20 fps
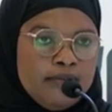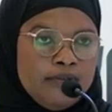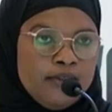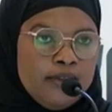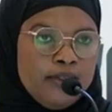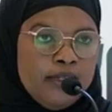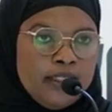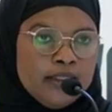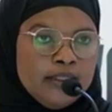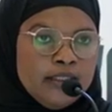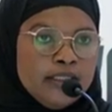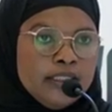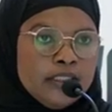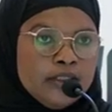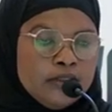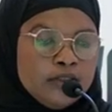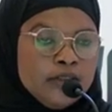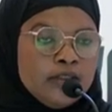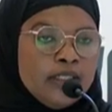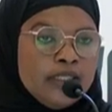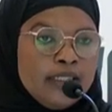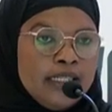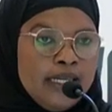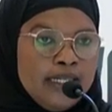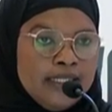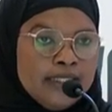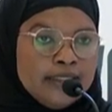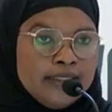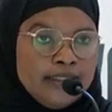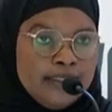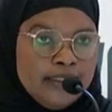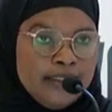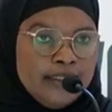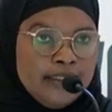for an institutional guarantee,